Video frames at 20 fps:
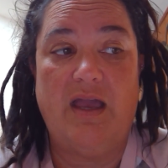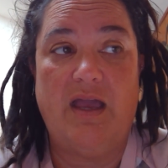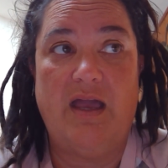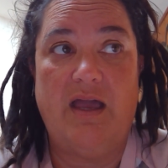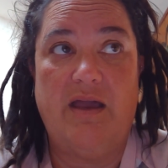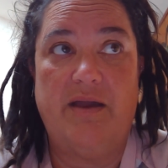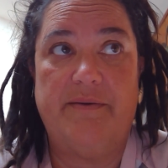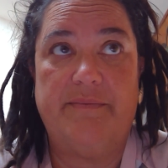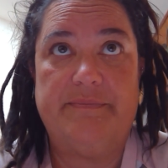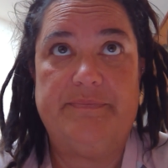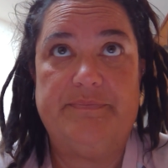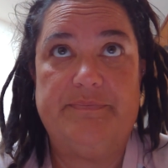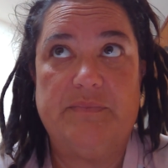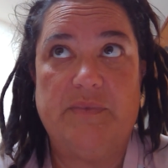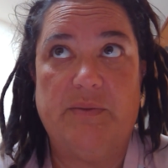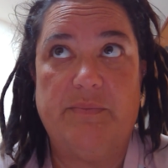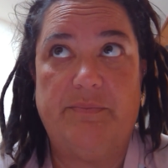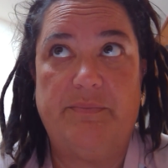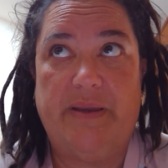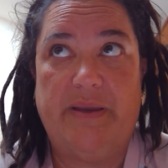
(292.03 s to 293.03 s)

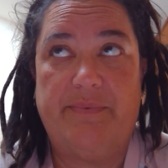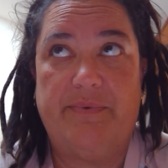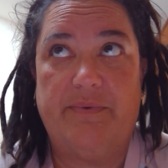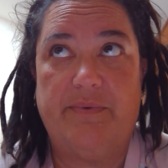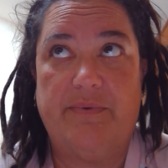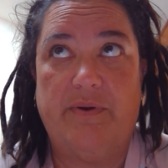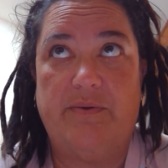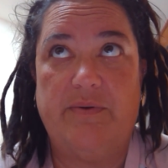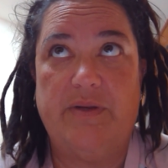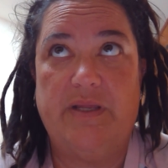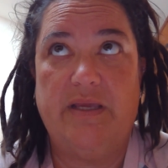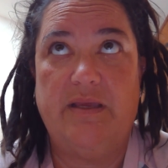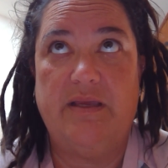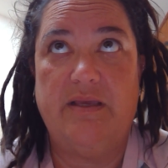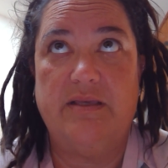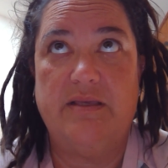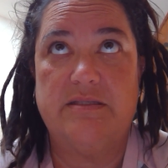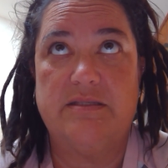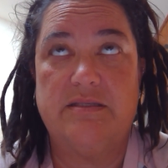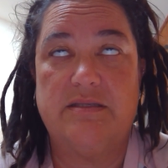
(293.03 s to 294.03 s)
pepperoni,
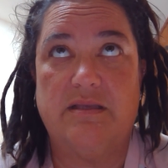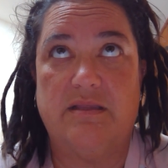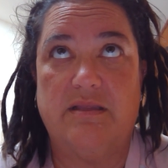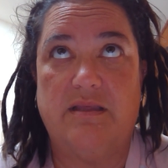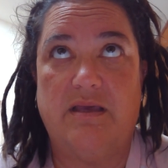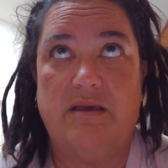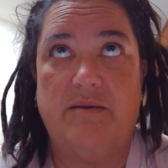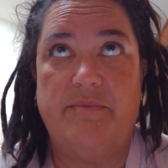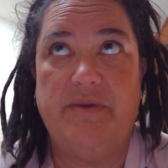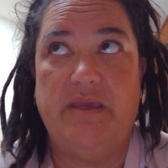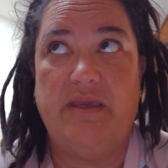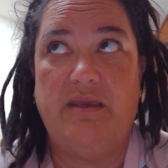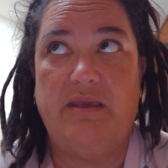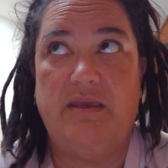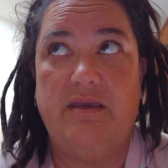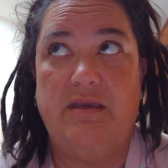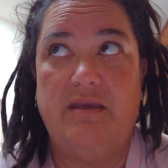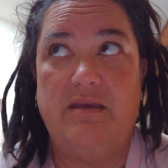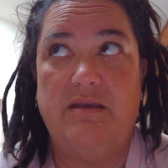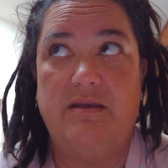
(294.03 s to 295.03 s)

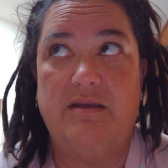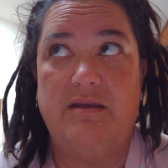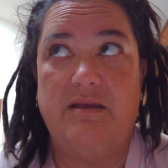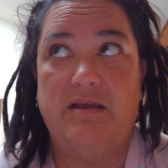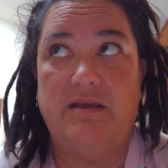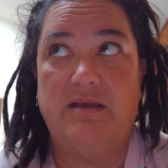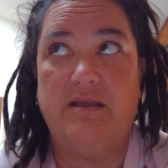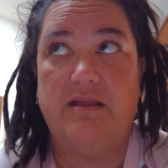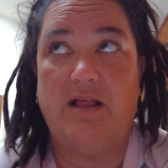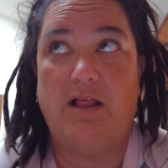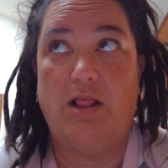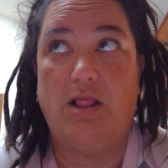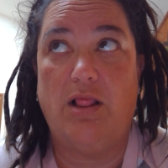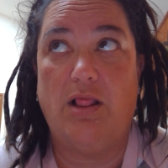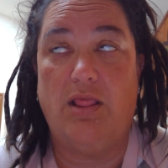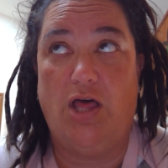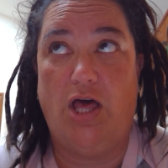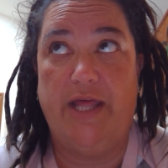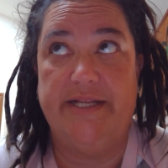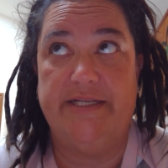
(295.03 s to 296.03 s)
salami, a
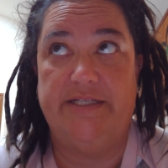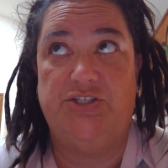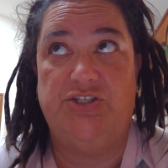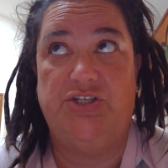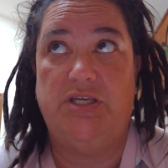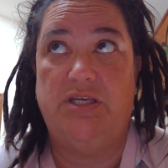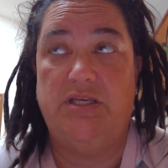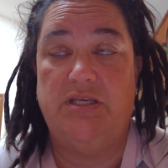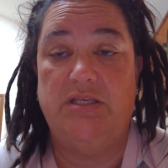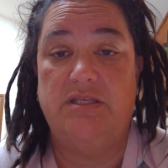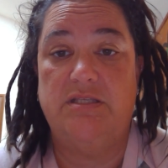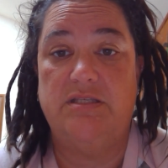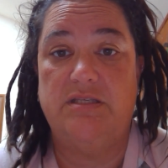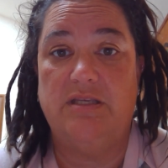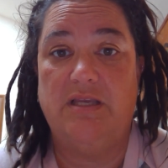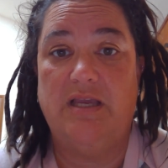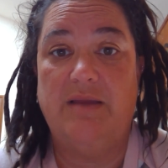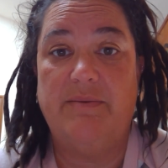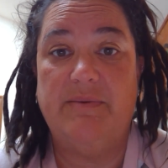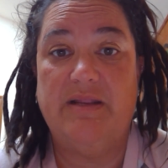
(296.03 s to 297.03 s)
lot of cheese.
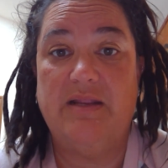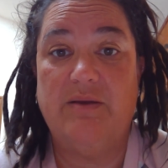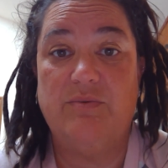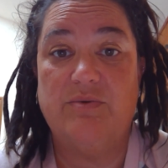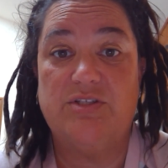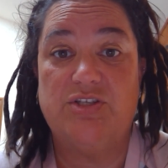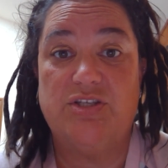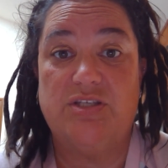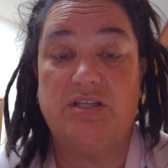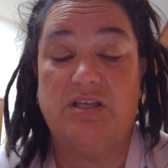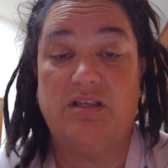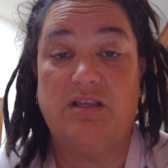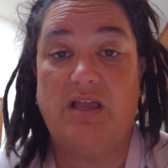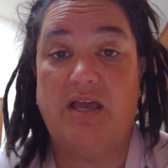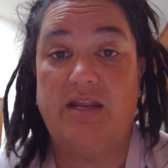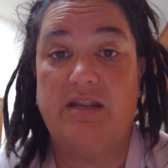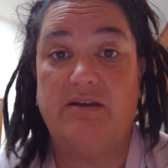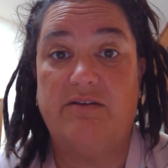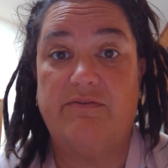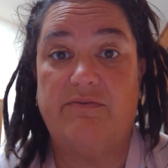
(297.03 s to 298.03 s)
I mean, it was just a
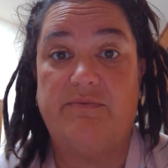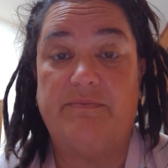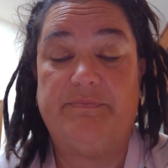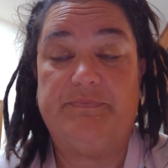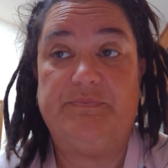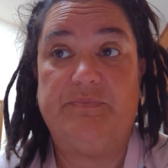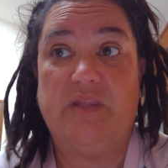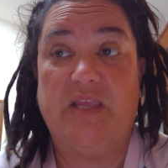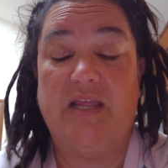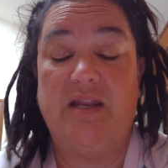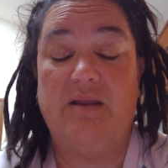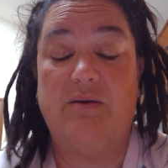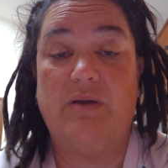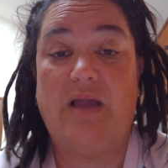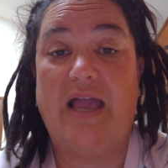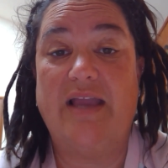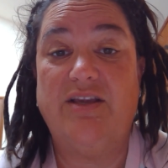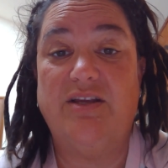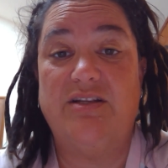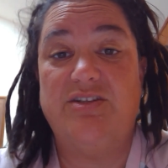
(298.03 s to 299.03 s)
lot of, and
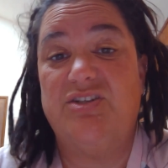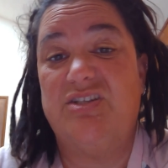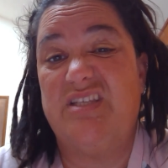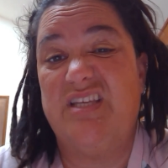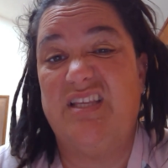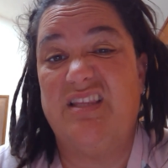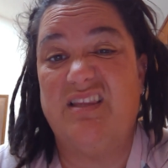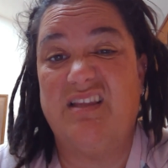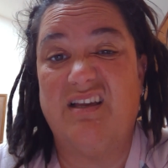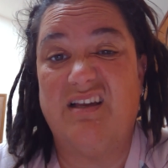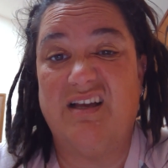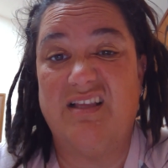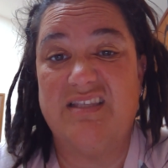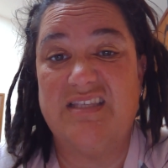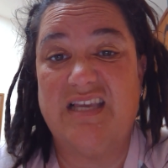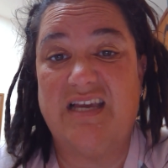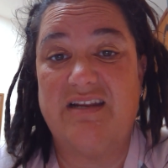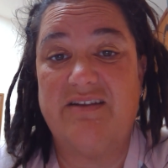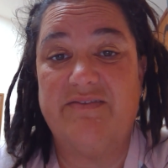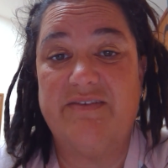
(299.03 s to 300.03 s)
I could have just eaten the
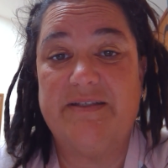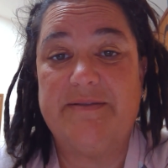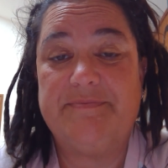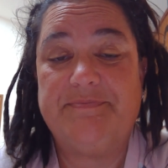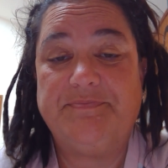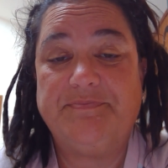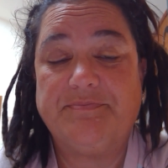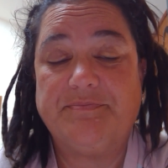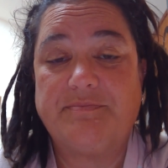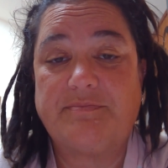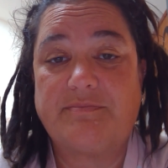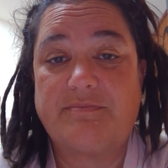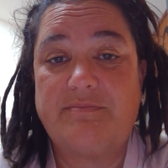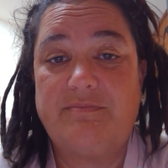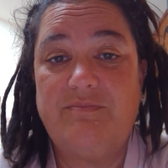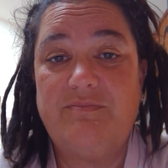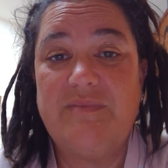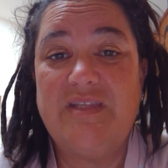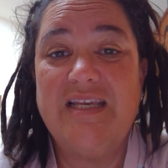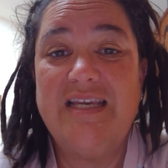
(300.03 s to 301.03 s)
guts out of it.
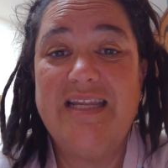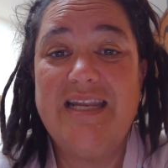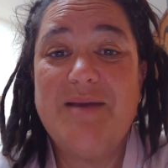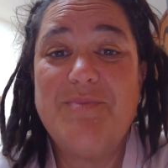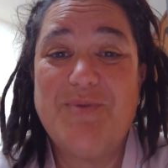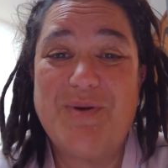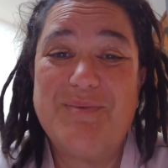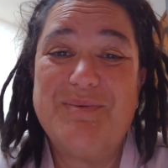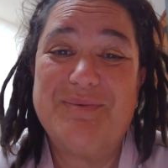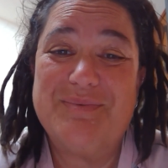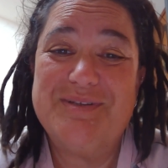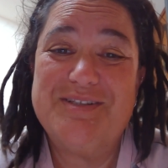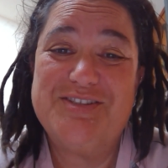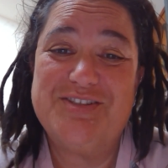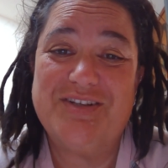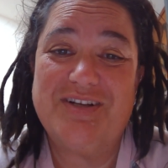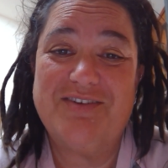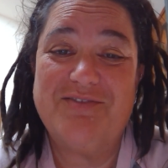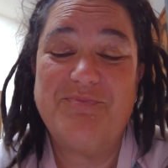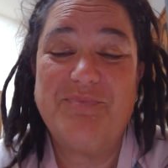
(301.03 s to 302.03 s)
And I probably
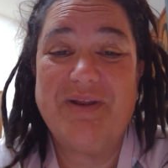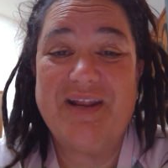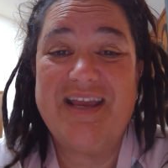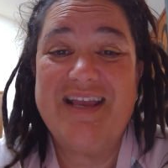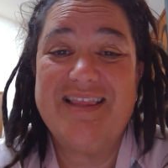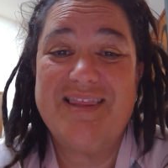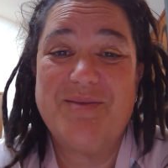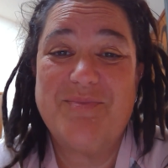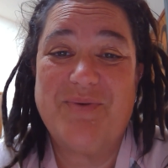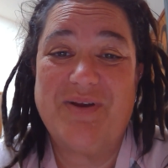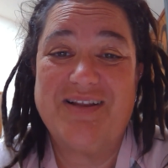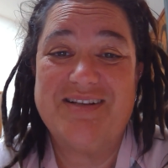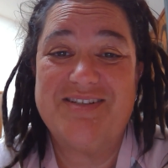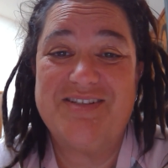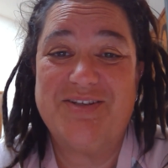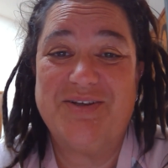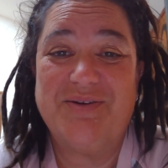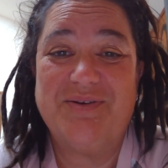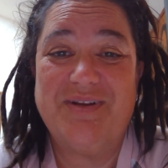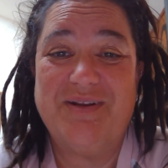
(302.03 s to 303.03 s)
should have, but I ate the bread
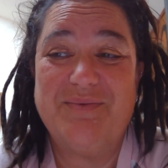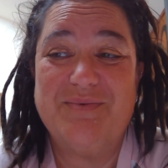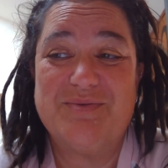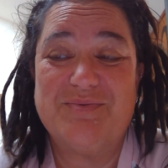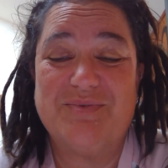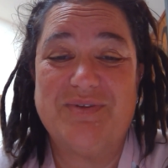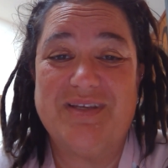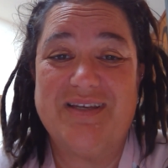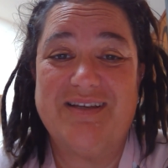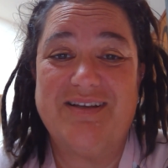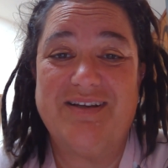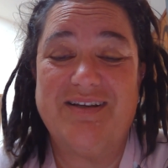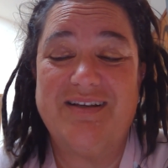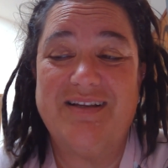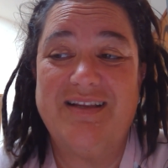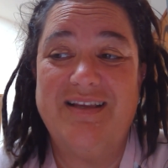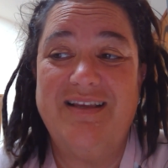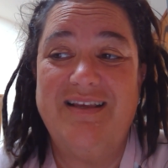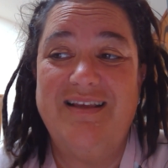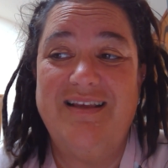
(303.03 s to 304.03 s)
too, and it was really good.